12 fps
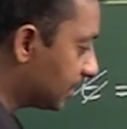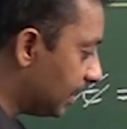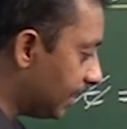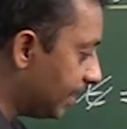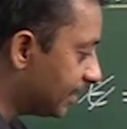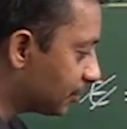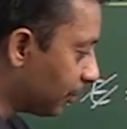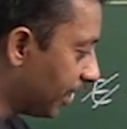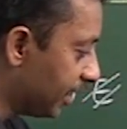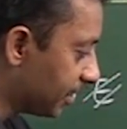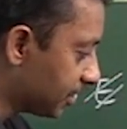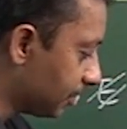c is
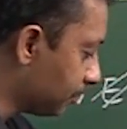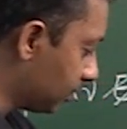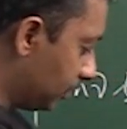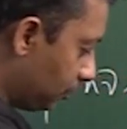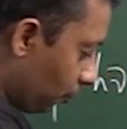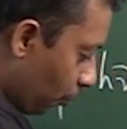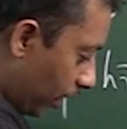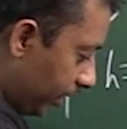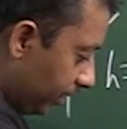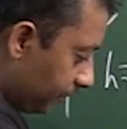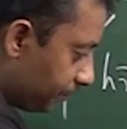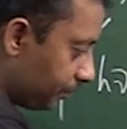y-intercept,
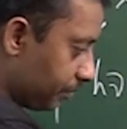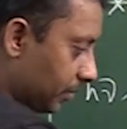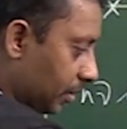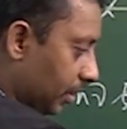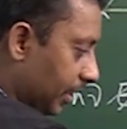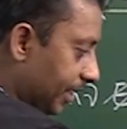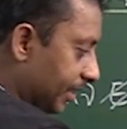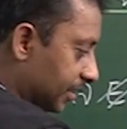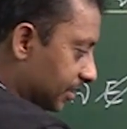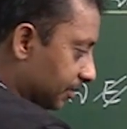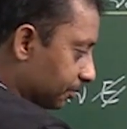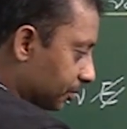
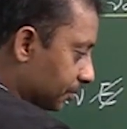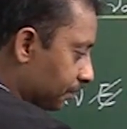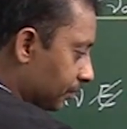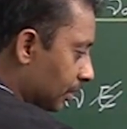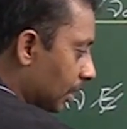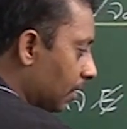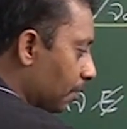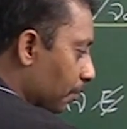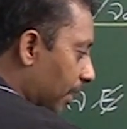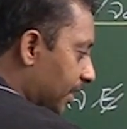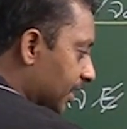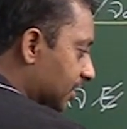y-intercept.
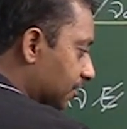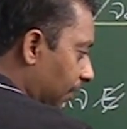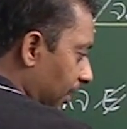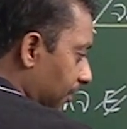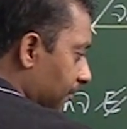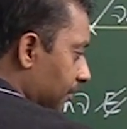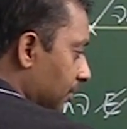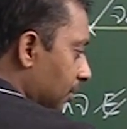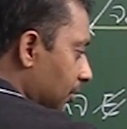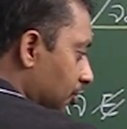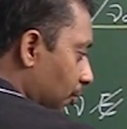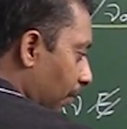Minus phi,
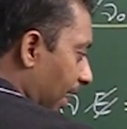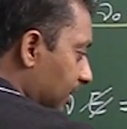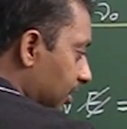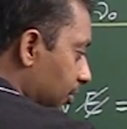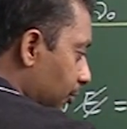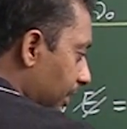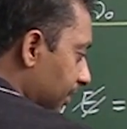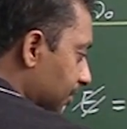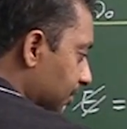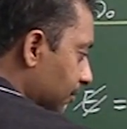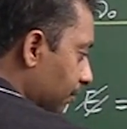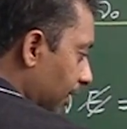so magnitude
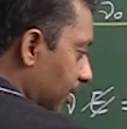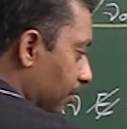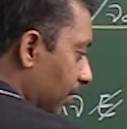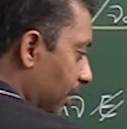is phi,